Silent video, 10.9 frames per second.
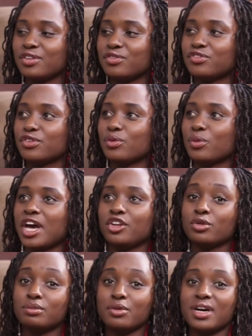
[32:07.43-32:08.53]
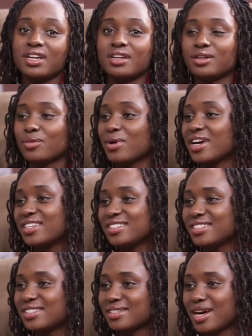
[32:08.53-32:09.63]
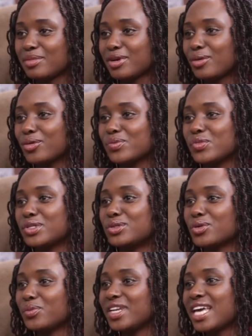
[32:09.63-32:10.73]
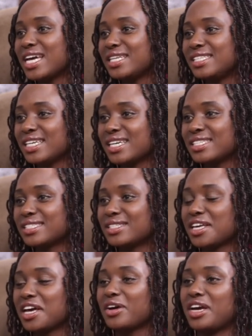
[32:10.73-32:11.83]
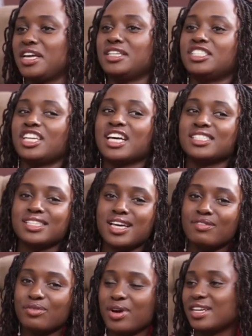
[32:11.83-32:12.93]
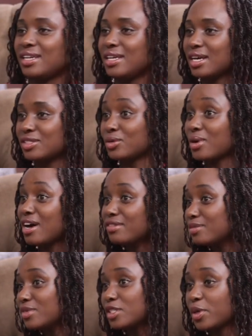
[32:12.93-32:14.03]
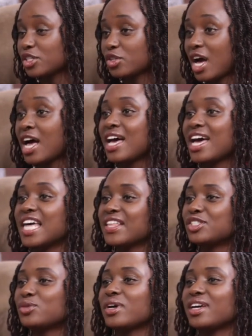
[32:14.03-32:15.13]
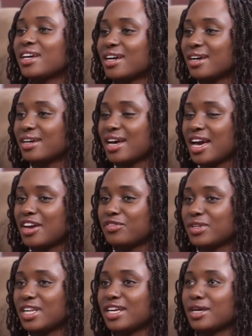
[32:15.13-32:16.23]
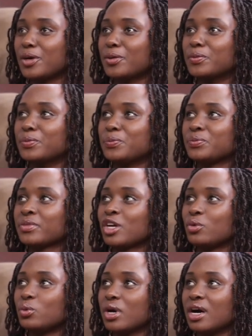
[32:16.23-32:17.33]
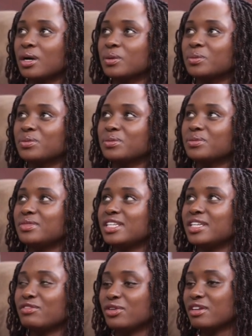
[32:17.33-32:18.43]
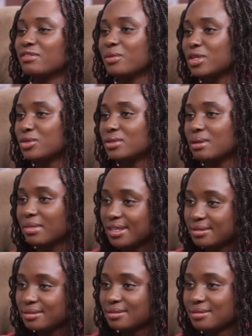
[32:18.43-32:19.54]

If, and you'll be wondering why she's coming home with so many ideas and she doesn't have your ideas, you haven't been speaking to her. And that's why I feel like the devil never went to the man.